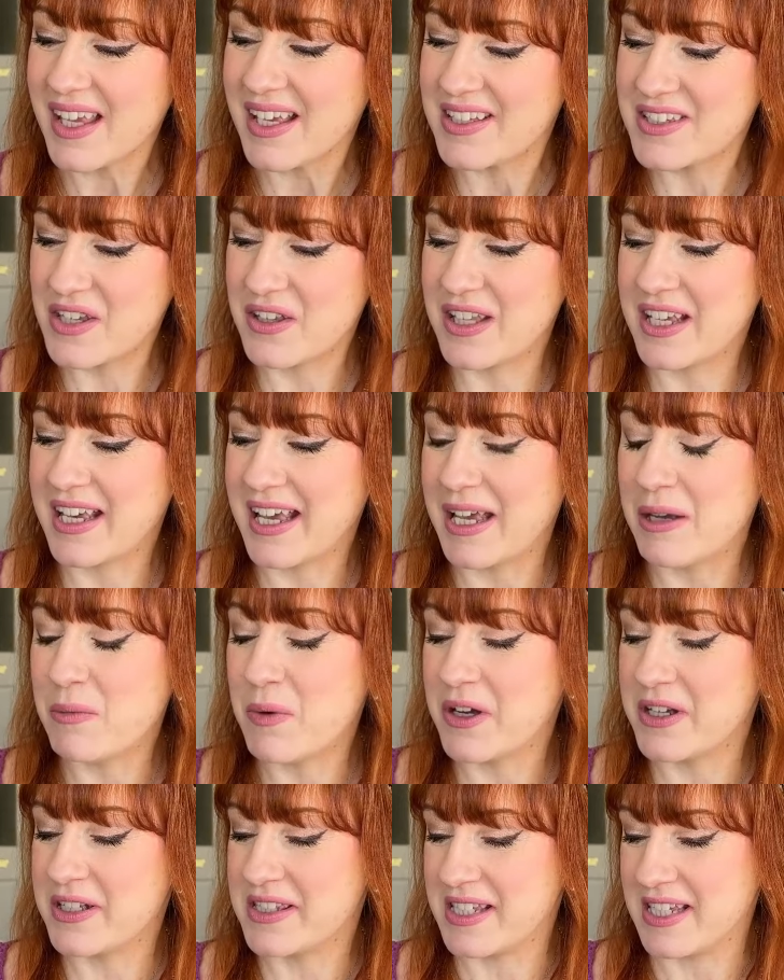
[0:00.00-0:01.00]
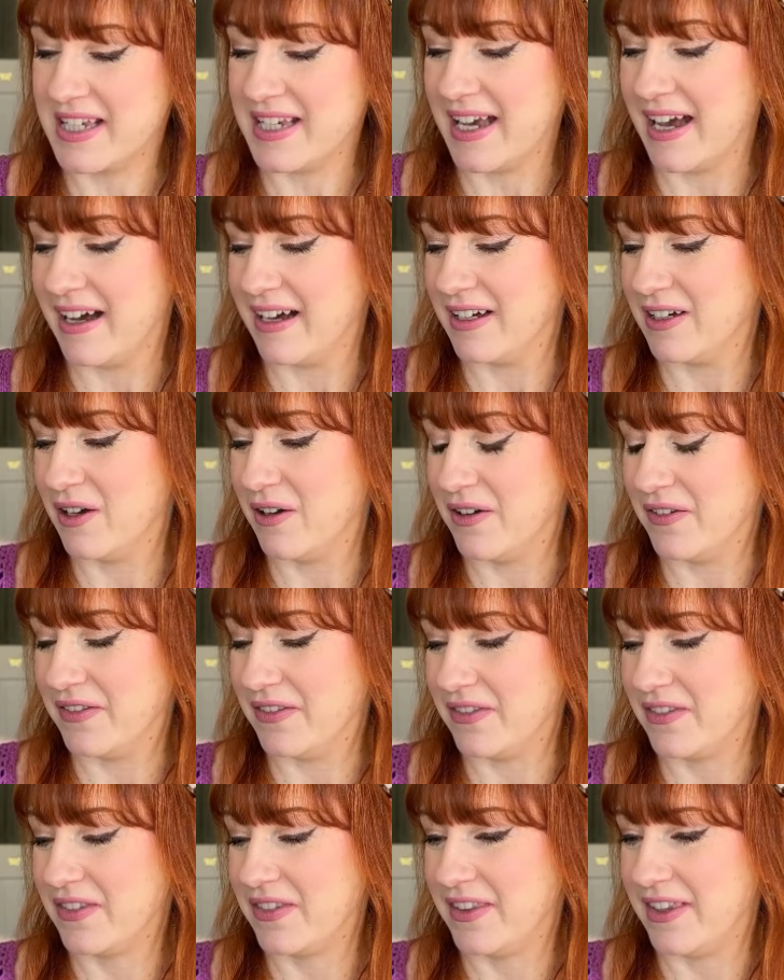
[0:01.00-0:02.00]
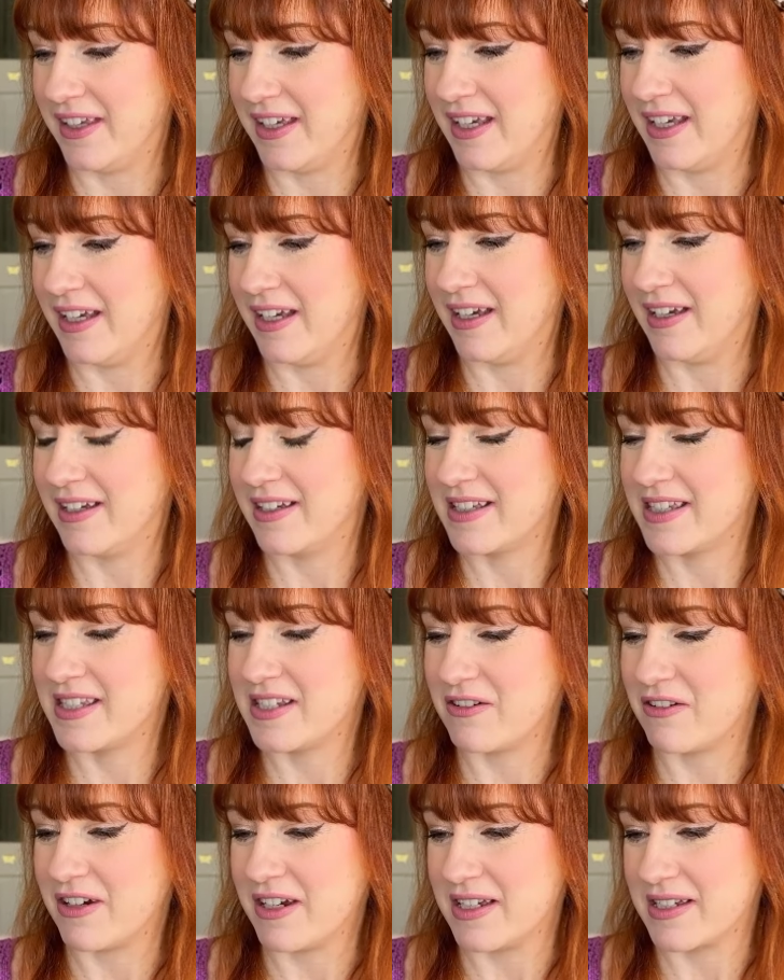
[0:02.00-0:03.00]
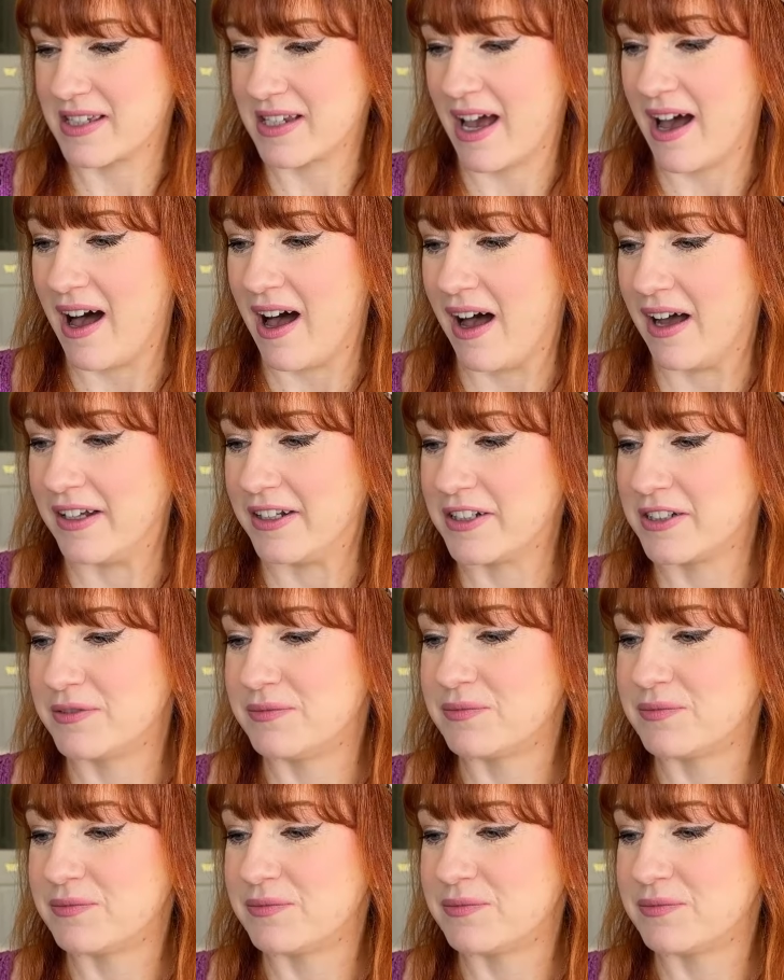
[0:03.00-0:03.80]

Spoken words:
So the keywords here on the Sirius card: